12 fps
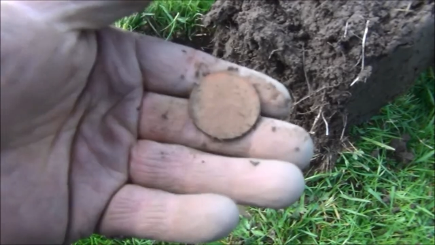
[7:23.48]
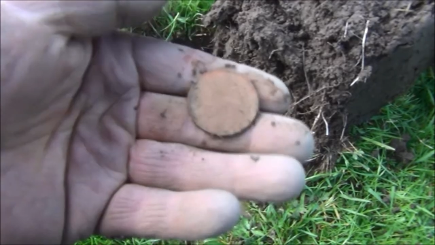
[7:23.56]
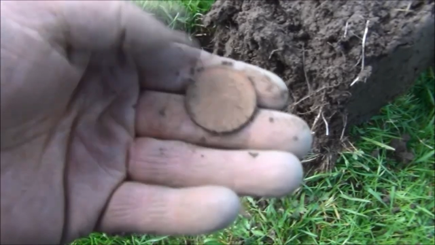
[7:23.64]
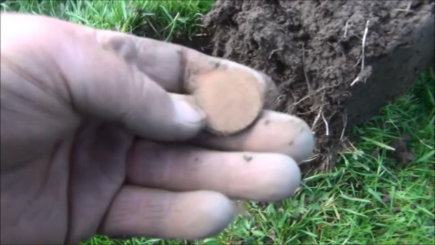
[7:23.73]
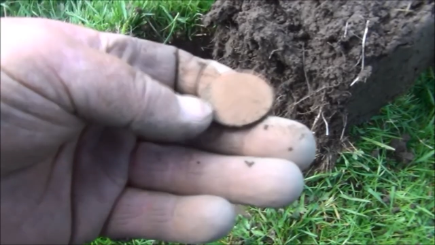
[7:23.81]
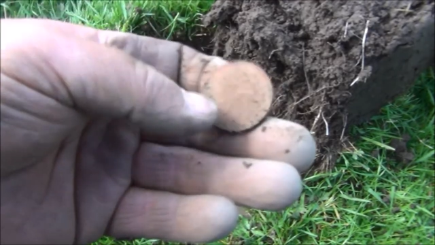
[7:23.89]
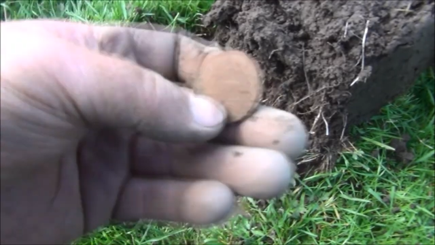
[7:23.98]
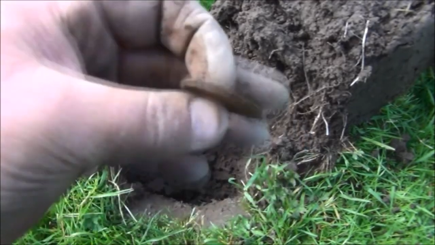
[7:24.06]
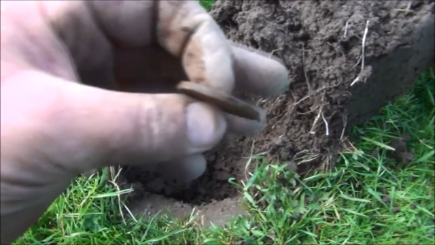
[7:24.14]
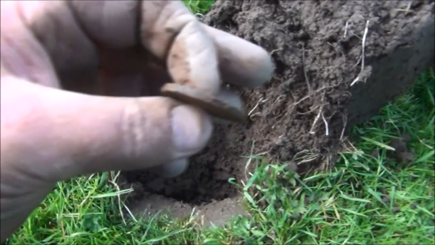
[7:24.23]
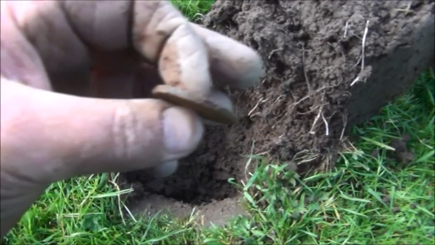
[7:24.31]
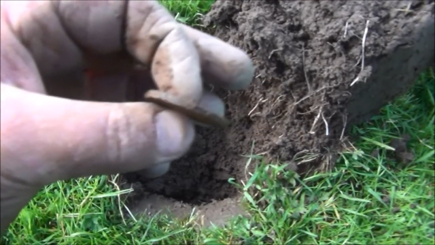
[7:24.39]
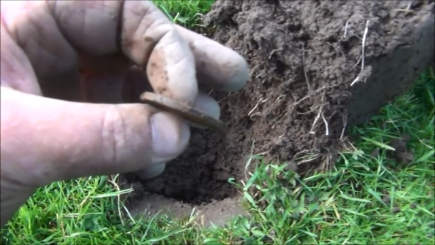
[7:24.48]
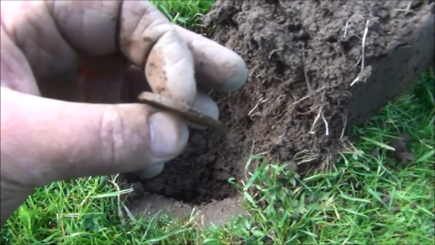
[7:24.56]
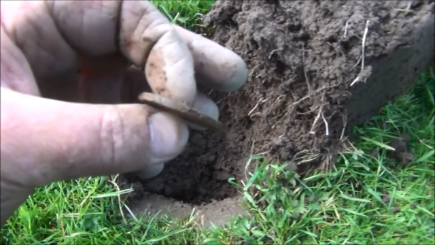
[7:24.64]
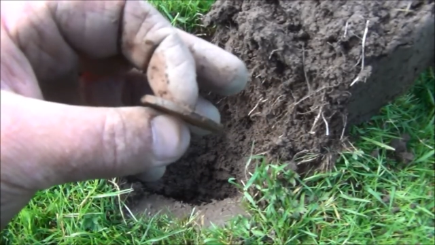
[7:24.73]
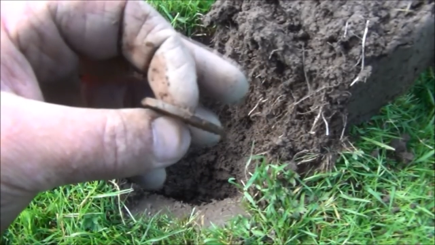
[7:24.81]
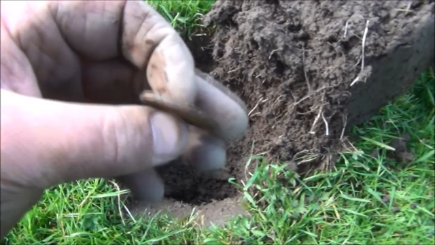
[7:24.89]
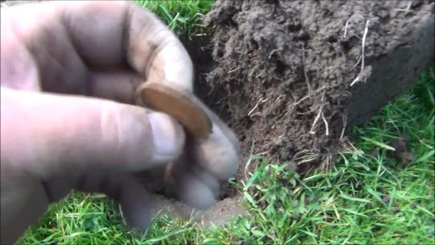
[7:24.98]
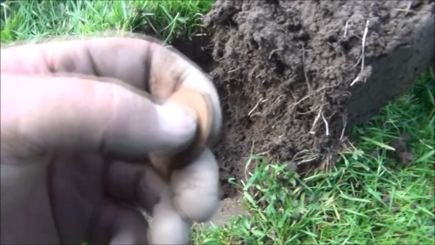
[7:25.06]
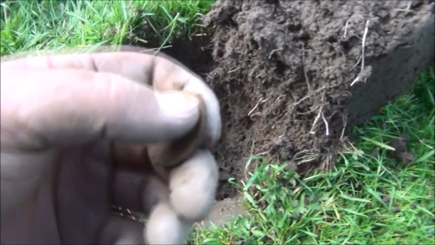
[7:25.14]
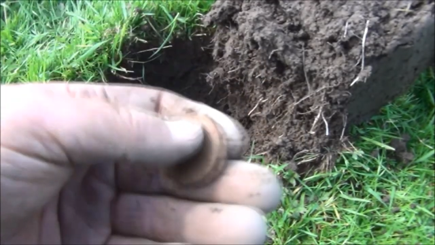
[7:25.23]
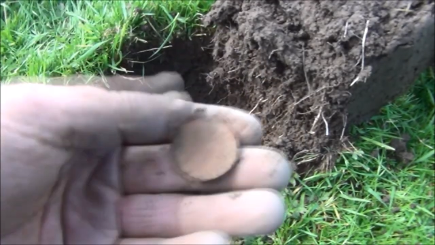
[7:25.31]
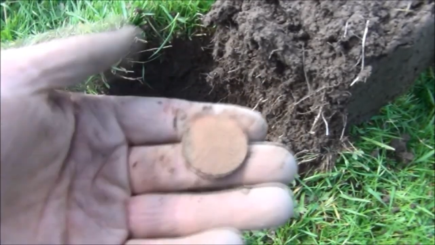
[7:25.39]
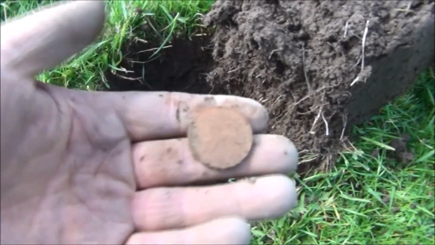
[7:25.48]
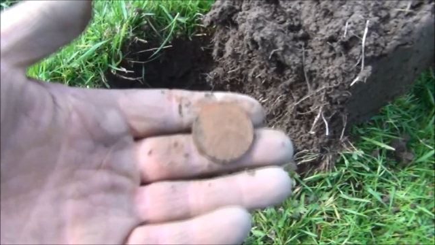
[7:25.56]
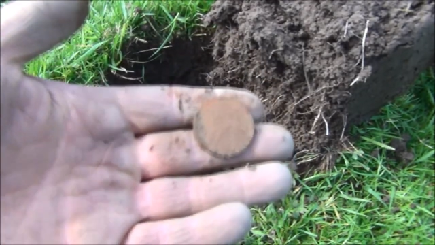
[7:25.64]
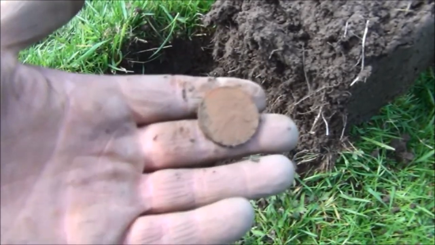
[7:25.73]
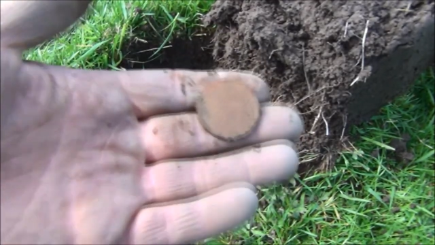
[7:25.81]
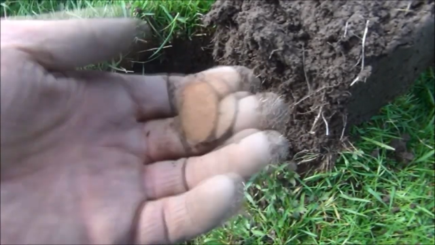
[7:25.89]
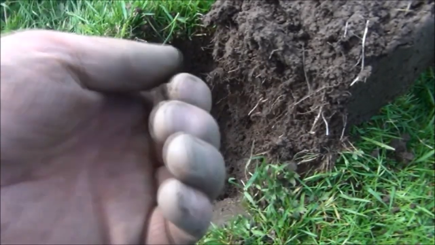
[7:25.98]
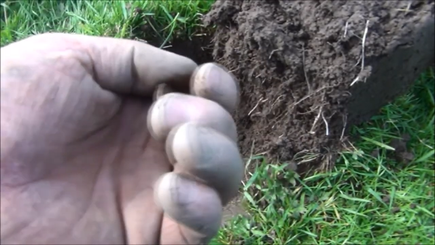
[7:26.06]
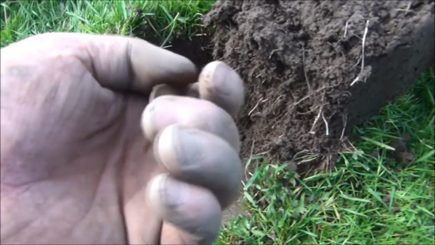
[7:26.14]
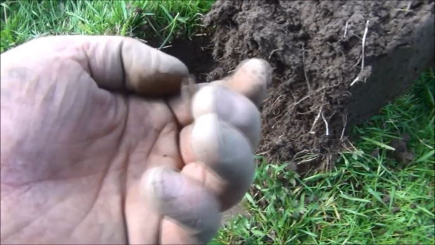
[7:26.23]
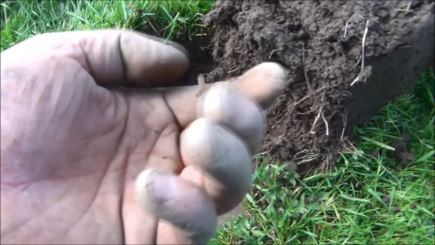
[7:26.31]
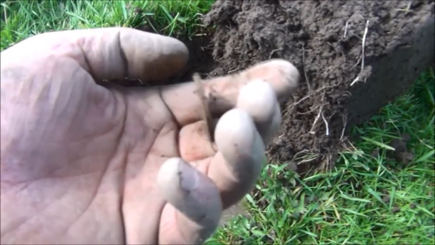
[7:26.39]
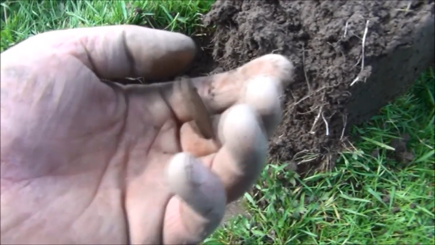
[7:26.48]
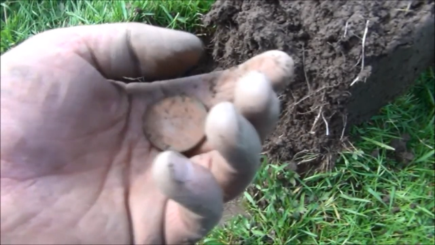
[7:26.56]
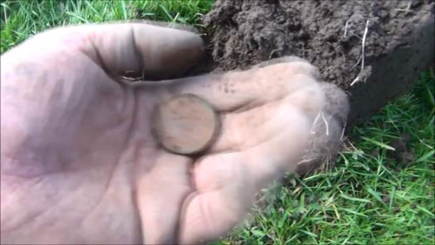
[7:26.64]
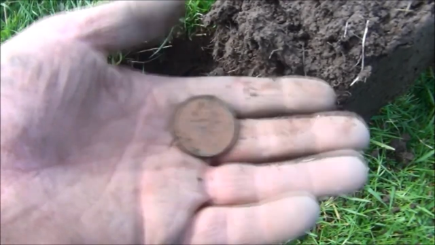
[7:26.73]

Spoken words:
(no speaker visible)